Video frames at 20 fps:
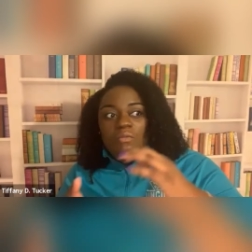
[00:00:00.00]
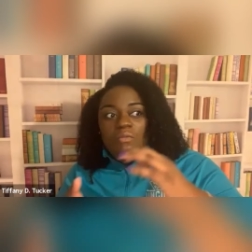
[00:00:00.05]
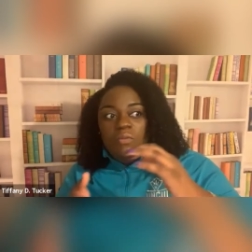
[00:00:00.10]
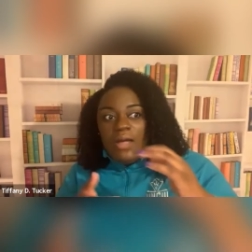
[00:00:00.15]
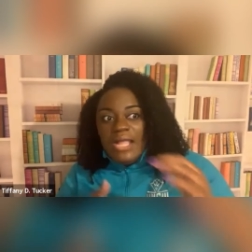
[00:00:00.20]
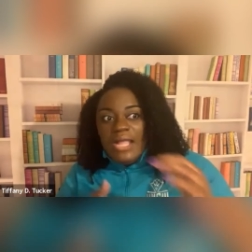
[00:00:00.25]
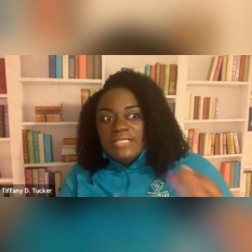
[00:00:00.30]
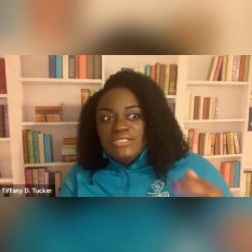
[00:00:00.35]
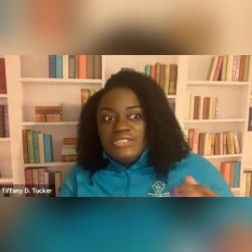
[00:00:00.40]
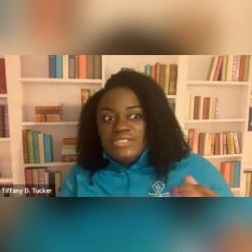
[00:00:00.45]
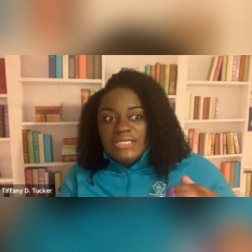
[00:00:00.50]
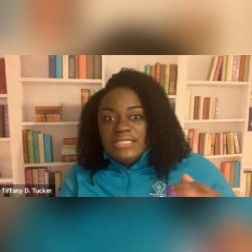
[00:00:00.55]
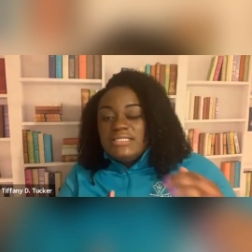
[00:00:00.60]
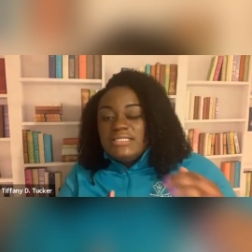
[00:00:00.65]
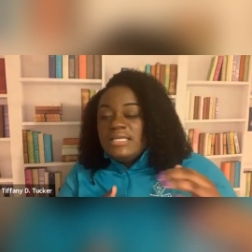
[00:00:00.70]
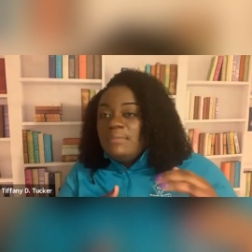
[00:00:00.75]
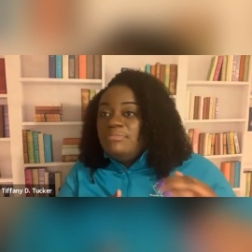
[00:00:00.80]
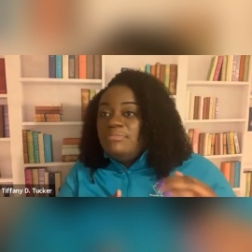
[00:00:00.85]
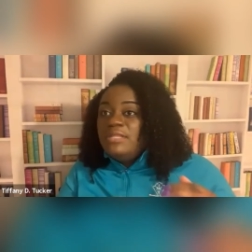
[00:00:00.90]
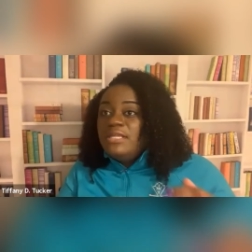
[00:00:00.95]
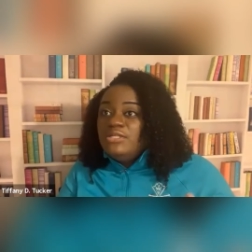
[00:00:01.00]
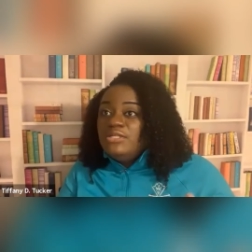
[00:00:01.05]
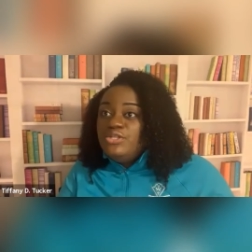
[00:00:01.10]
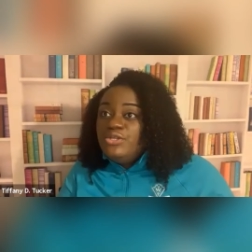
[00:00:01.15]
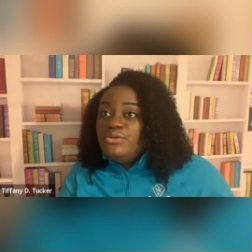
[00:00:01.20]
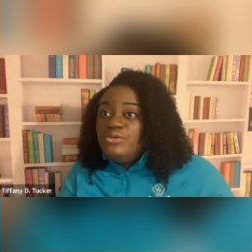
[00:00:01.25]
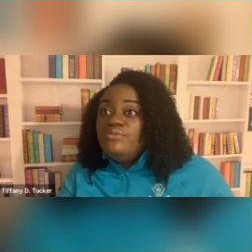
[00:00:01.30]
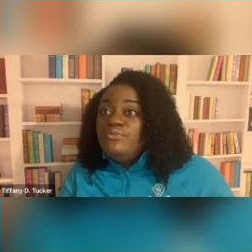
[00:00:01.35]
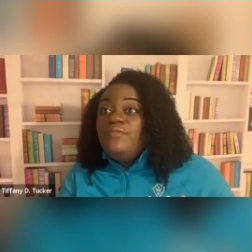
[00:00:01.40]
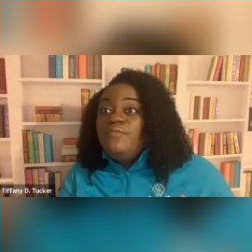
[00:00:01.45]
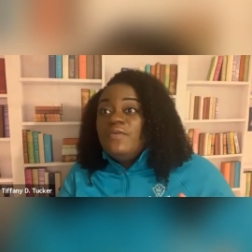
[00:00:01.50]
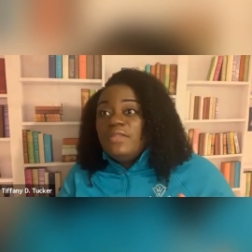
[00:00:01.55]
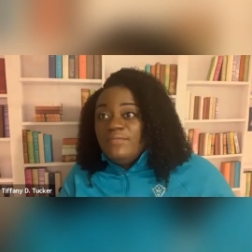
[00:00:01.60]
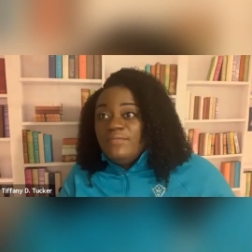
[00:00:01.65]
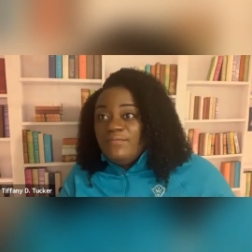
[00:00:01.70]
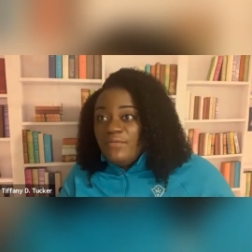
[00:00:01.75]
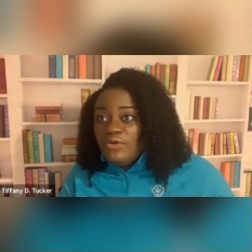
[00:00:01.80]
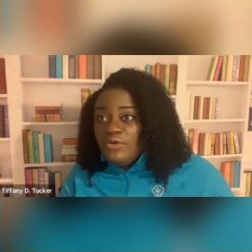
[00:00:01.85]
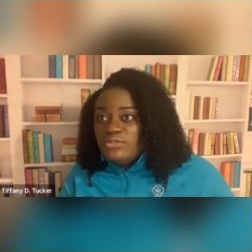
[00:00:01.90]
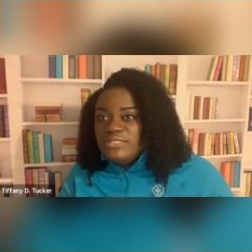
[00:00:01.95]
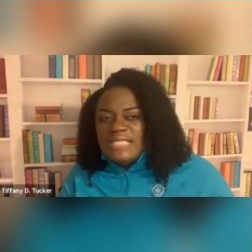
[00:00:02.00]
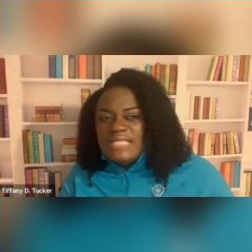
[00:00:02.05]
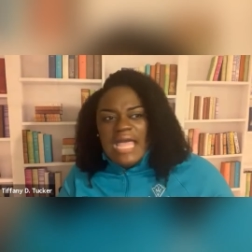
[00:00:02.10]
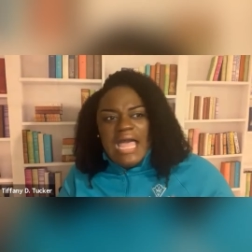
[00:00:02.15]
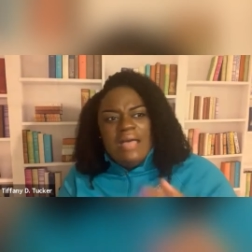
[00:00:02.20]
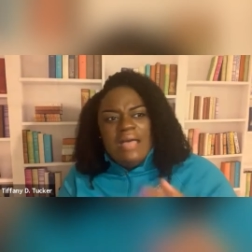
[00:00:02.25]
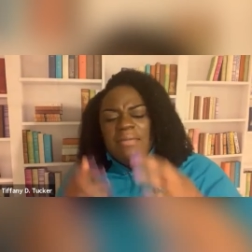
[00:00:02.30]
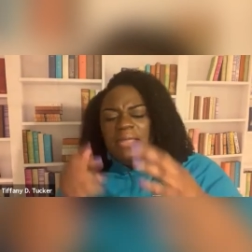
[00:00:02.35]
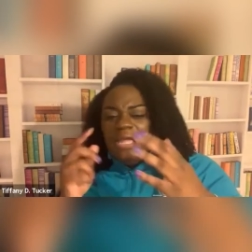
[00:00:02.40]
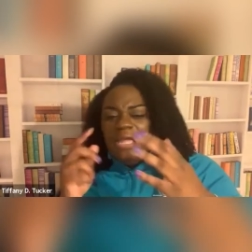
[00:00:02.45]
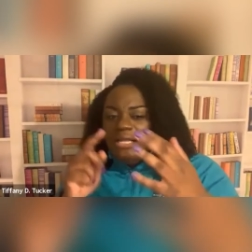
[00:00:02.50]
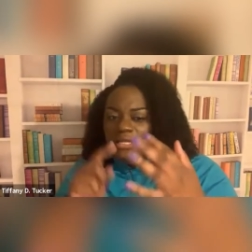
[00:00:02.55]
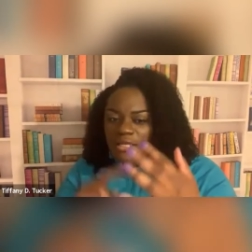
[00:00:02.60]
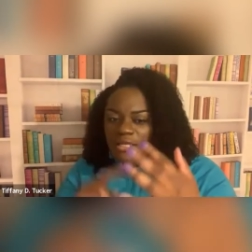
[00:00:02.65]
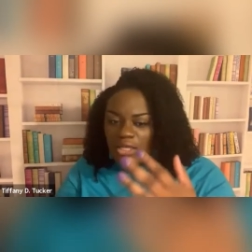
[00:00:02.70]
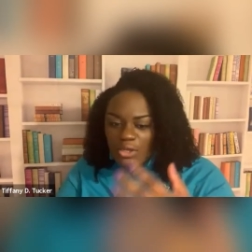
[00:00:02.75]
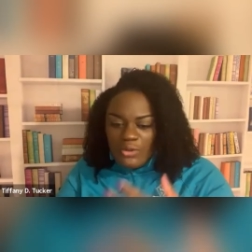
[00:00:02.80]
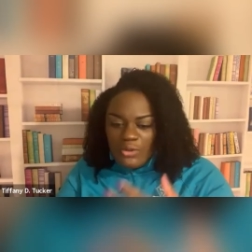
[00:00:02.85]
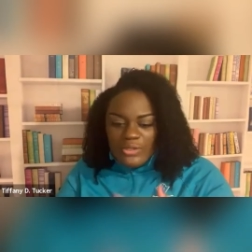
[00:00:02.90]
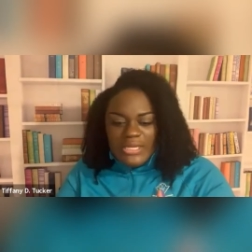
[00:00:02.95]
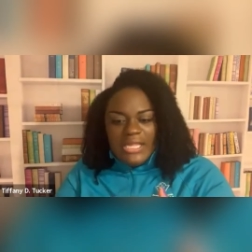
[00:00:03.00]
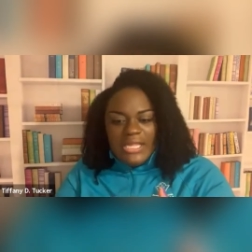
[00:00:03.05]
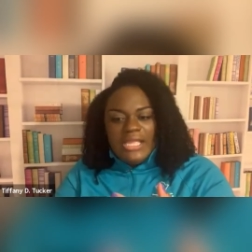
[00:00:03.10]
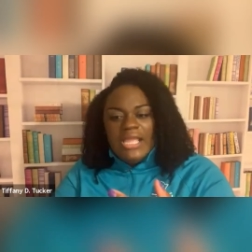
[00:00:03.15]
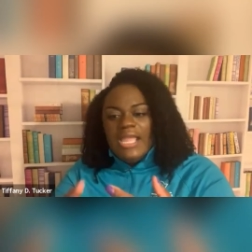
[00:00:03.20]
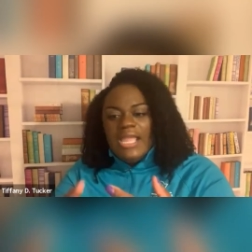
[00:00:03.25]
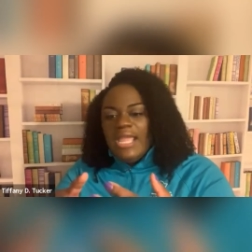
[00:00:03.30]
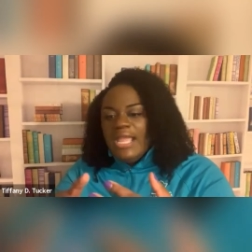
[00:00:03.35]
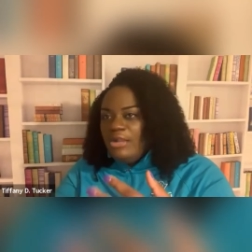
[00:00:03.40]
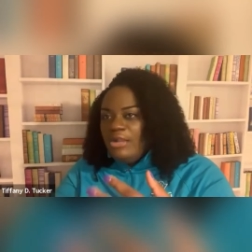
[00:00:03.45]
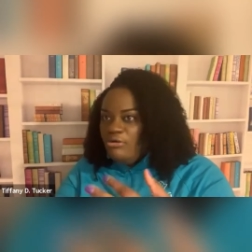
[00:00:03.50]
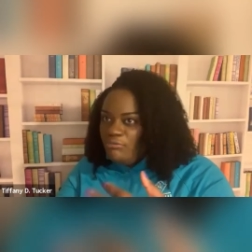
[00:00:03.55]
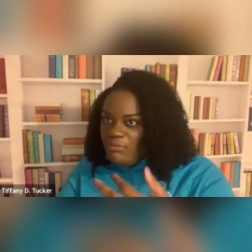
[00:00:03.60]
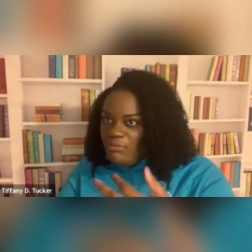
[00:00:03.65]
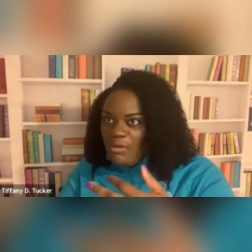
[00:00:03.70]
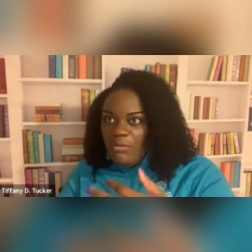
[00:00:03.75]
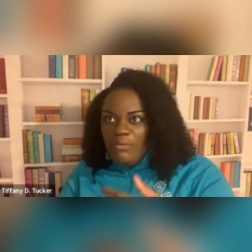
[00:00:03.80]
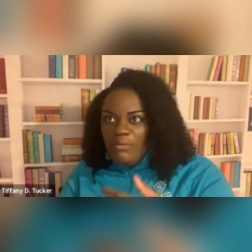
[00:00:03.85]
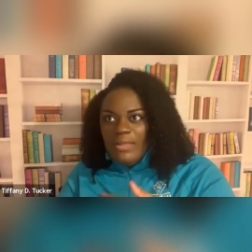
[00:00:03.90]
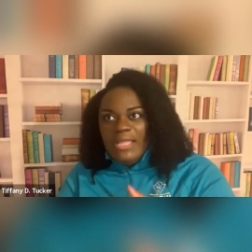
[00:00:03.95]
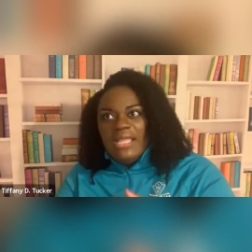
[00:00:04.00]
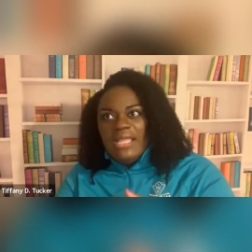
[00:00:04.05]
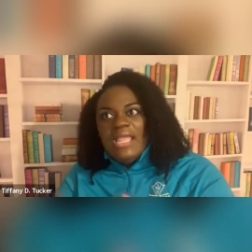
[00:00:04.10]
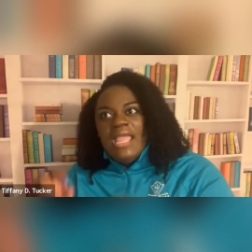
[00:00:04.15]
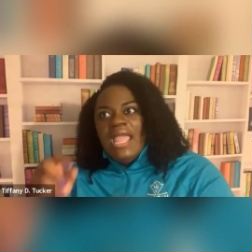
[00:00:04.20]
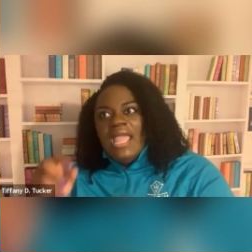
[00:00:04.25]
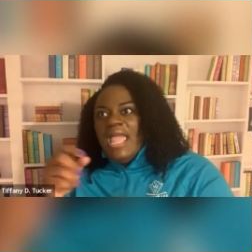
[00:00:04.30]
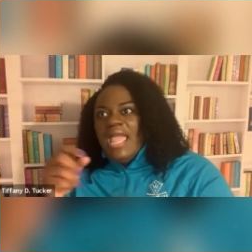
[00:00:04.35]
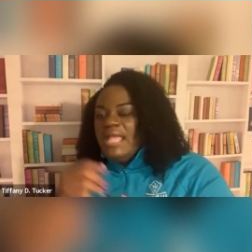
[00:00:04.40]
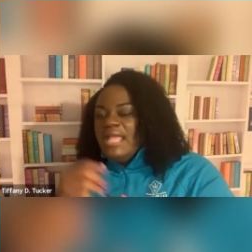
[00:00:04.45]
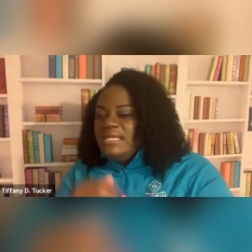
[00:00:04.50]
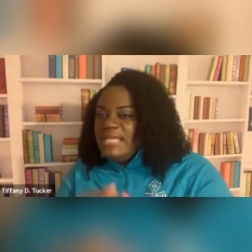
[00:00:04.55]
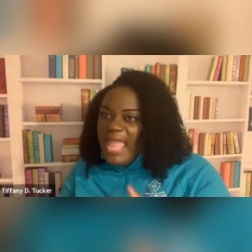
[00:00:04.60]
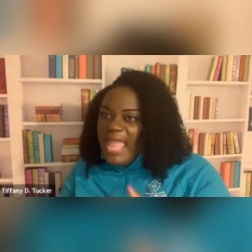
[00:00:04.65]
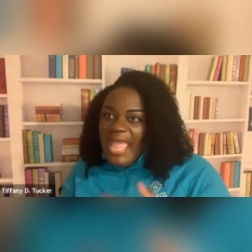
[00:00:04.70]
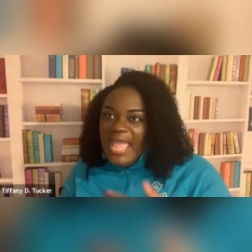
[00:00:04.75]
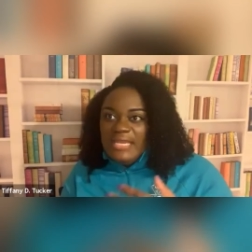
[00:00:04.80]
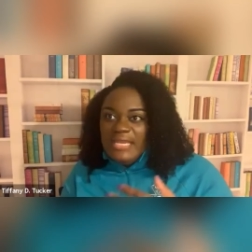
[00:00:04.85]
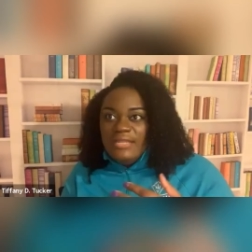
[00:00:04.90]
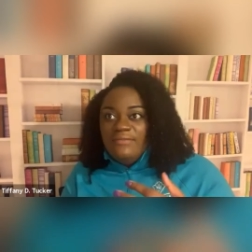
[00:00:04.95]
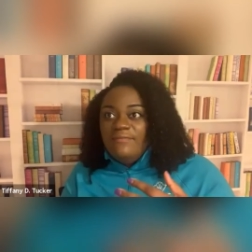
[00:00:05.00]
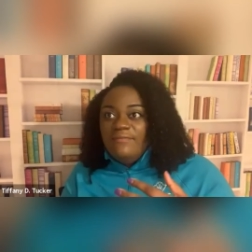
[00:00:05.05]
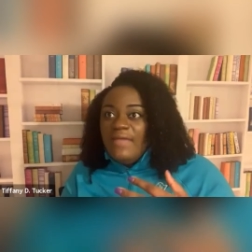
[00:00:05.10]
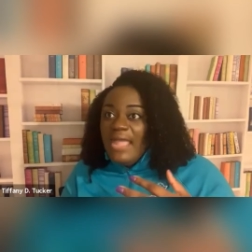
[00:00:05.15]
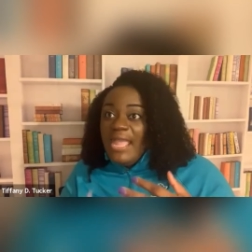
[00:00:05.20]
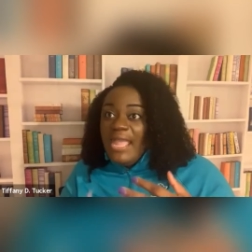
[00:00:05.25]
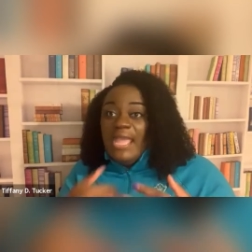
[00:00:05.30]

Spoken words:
watching something new for the first time and learning and growing and adding